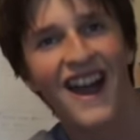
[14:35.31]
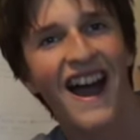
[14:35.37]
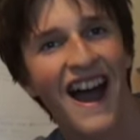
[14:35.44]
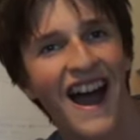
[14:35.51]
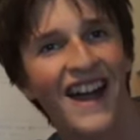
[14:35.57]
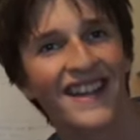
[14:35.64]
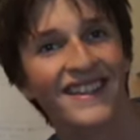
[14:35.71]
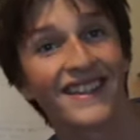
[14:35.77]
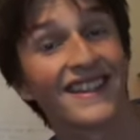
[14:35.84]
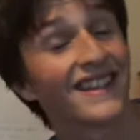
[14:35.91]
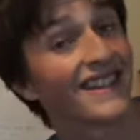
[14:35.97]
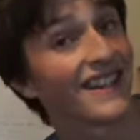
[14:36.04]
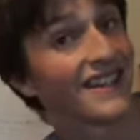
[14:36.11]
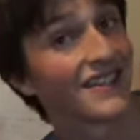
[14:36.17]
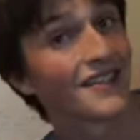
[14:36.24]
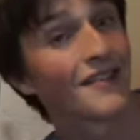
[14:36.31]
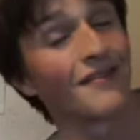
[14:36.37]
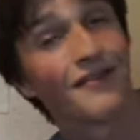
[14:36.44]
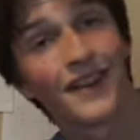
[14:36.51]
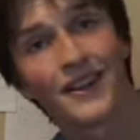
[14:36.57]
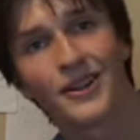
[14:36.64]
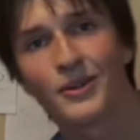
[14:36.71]
I think it is a
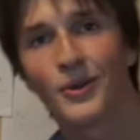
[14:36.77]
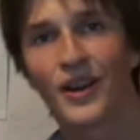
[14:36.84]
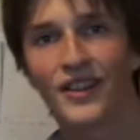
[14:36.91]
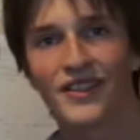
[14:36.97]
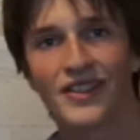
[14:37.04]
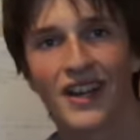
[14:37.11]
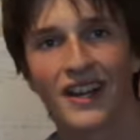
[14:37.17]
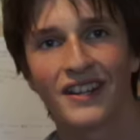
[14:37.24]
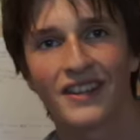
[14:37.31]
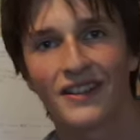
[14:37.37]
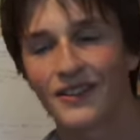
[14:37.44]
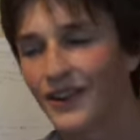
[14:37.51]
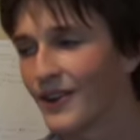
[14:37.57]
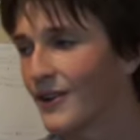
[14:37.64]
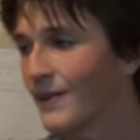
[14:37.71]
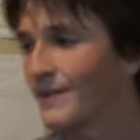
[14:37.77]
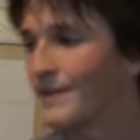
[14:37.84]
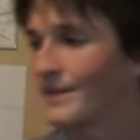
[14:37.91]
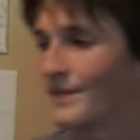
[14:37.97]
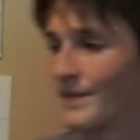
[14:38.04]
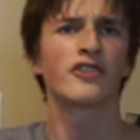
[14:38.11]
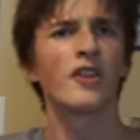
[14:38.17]
very well designed logo.
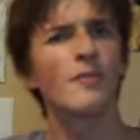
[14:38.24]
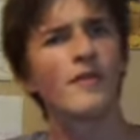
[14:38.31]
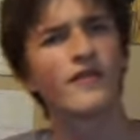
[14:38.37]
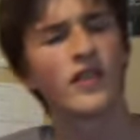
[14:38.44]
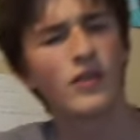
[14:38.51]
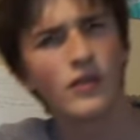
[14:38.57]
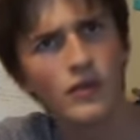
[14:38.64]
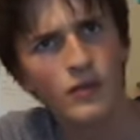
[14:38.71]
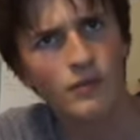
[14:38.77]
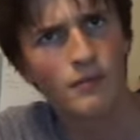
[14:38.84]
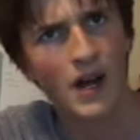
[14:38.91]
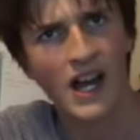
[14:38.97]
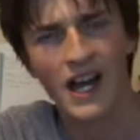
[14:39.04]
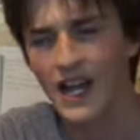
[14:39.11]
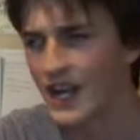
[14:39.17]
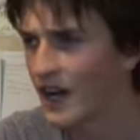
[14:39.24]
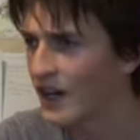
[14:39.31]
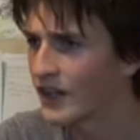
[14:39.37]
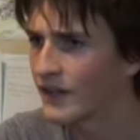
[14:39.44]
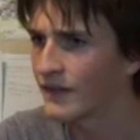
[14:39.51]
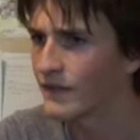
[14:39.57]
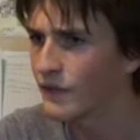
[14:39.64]
Some of you, my
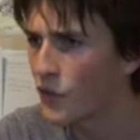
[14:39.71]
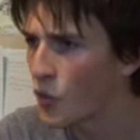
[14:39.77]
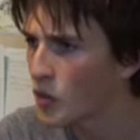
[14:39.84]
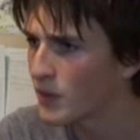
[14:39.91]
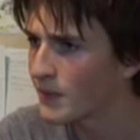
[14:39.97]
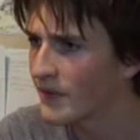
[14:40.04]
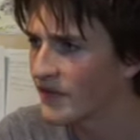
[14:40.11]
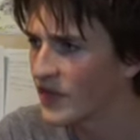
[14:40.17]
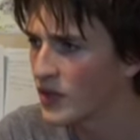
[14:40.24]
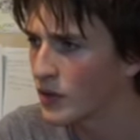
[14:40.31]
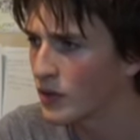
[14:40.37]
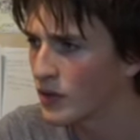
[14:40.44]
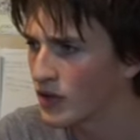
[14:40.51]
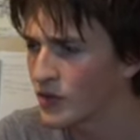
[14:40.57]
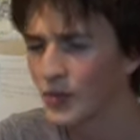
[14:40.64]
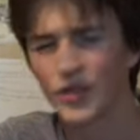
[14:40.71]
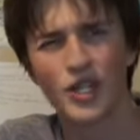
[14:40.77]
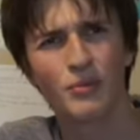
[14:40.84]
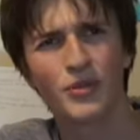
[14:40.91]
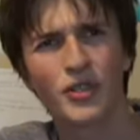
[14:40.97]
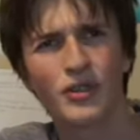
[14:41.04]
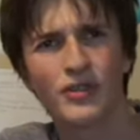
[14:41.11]
uninformed viewers, which I'm
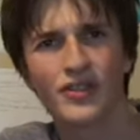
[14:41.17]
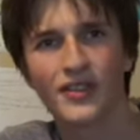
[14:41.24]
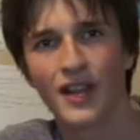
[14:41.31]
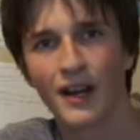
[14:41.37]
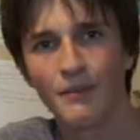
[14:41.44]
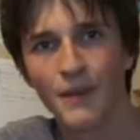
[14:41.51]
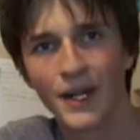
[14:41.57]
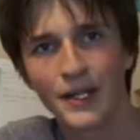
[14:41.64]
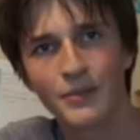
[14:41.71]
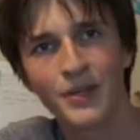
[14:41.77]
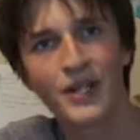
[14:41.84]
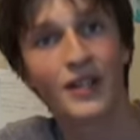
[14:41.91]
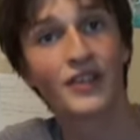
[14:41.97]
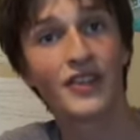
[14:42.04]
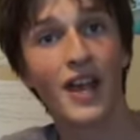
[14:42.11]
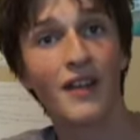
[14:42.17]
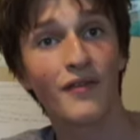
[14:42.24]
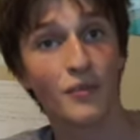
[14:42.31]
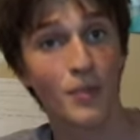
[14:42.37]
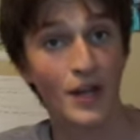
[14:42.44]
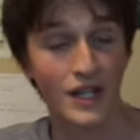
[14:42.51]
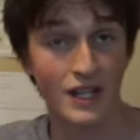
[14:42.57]
sure is not many because
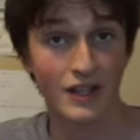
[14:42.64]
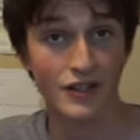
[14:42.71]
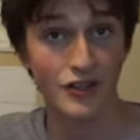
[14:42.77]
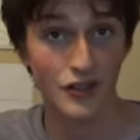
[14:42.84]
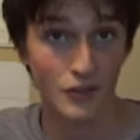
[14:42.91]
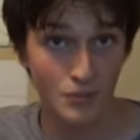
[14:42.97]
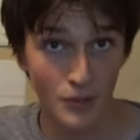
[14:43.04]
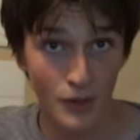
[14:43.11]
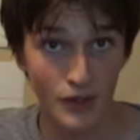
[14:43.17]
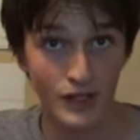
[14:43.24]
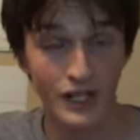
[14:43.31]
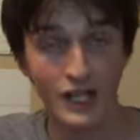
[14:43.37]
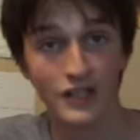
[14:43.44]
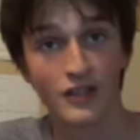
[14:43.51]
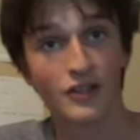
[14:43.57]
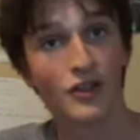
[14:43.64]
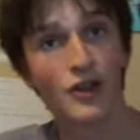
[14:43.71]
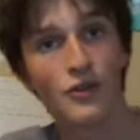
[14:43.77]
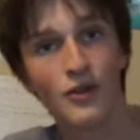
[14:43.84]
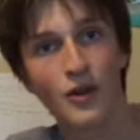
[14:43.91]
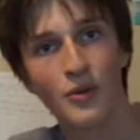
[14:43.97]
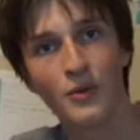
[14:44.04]
everybody is smart in the
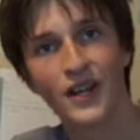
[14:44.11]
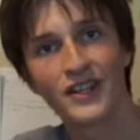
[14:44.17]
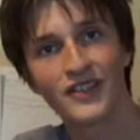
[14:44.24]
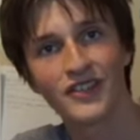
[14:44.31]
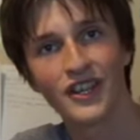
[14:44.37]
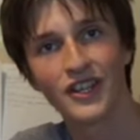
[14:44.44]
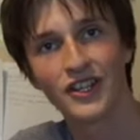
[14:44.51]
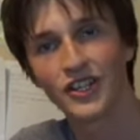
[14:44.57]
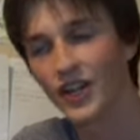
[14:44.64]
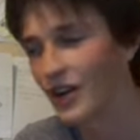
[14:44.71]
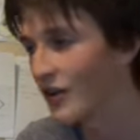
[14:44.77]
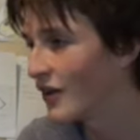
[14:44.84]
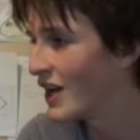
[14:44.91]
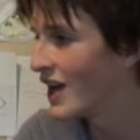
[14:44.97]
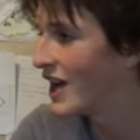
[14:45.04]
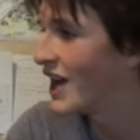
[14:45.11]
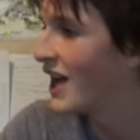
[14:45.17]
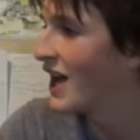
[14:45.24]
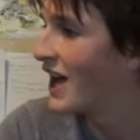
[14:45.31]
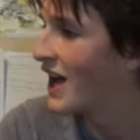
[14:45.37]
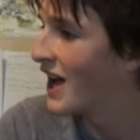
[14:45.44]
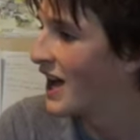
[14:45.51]
Logo Wednesday show,
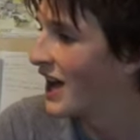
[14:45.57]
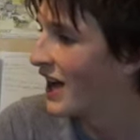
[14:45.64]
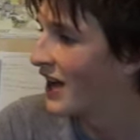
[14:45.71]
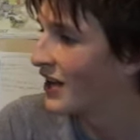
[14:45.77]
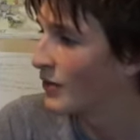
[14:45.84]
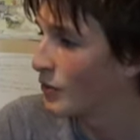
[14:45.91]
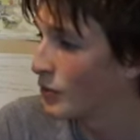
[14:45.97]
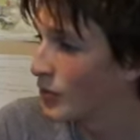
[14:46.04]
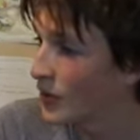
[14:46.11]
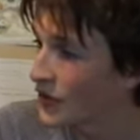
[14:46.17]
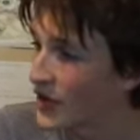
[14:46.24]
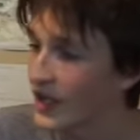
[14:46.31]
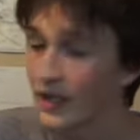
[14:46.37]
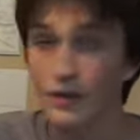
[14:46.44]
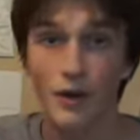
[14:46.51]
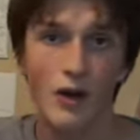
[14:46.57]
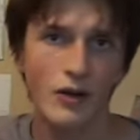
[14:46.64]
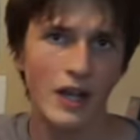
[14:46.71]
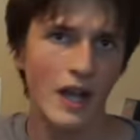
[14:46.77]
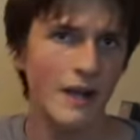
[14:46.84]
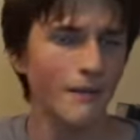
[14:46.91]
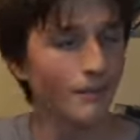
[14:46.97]
will think,
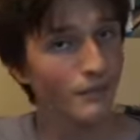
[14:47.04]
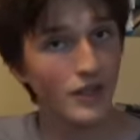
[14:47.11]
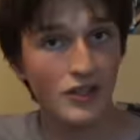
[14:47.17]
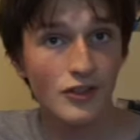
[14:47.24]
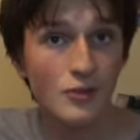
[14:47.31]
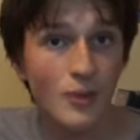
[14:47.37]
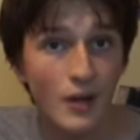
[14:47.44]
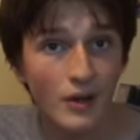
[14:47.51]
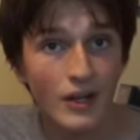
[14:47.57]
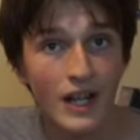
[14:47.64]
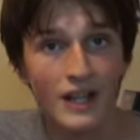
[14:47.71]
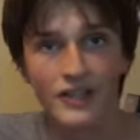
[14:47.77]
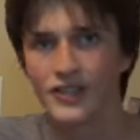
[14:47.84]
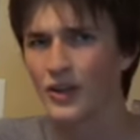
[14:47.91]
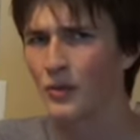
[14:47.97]
okay, this is where it ends.